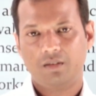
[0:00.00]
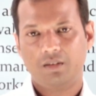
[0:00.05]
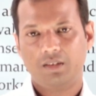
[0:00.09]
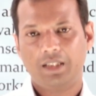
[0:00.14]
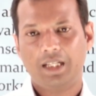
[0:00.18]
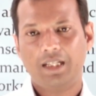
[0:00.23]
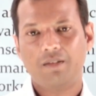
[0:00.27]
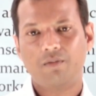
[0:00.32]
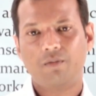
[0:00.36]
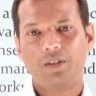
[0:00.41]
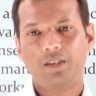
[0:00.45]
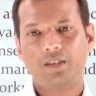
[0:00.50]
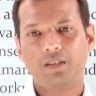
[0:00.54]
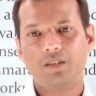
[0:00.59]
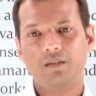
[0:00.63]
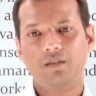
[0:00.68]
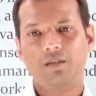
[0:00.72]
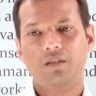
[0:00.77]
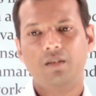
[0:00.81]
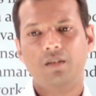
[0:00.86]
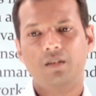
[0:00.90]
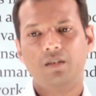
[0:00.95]
that whether
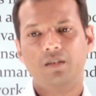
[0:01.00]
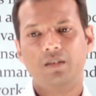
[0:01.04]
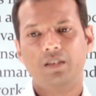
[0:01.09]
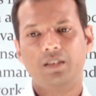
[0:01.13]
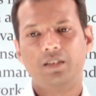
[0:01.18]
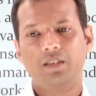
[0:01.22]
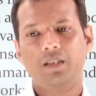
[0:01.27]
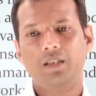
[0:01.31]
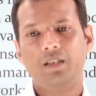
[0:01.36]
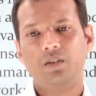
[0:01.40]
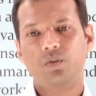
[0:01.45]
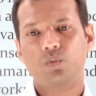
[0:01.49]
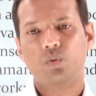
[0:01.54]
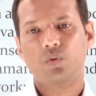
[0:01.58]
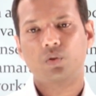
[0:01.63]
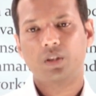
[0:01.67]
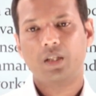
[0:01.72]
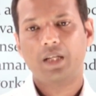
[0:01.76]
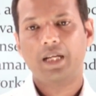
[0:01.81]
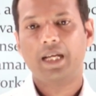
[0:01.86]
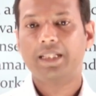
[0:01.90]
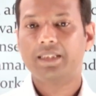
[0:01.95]
there's a
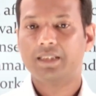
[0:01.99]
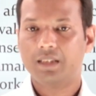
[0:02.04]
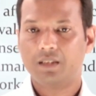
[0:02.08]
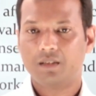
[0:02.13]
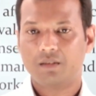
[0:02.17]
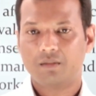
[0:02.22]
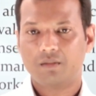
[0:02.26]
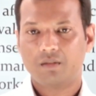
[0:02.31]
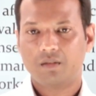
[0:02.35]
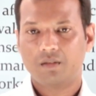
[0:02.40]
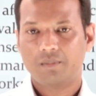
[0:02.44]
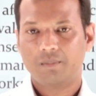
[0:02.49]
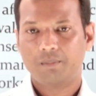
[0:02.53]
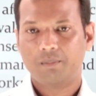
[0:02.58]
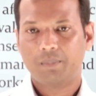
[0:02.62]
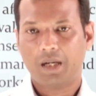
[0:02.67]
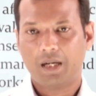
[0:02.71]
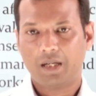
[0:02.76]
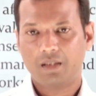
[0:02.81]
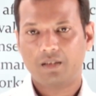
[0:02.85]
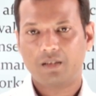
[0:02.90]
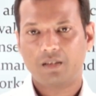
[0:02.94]
socializing
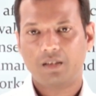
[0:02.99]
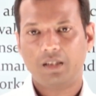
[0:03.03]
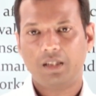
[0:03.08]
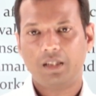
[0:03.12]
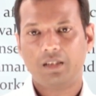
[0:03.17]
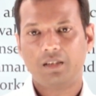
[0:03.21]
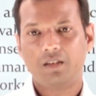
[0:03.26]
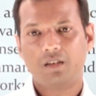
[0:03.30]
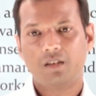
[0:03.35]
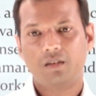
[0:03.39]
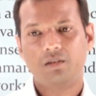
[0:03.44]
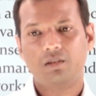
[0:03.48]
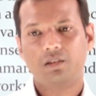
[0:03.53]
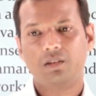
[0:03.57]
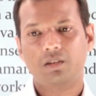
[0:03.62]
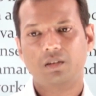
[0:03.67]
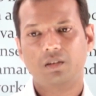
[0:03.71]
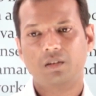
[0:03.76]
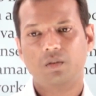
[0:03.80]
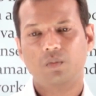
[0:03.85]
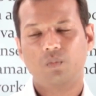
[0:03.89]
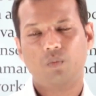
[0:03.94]
part in the
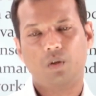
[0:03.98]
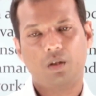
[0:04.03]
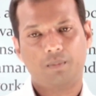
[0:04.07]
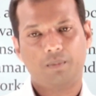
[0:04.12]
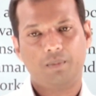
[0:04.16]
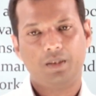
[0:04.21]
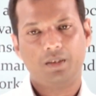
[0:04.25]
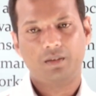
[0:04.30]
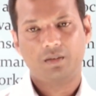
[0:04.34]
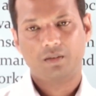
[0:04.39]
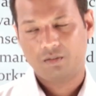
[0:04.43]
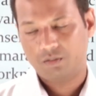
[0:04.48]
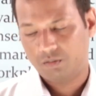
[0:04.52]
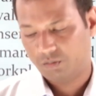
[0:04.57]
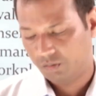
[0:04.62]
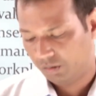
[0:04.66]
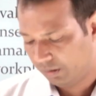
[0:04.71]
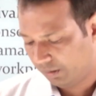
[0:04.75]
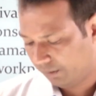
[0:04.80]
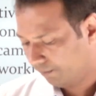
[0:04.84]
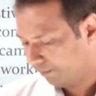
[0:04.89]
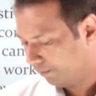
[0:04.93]
workplace. Okay,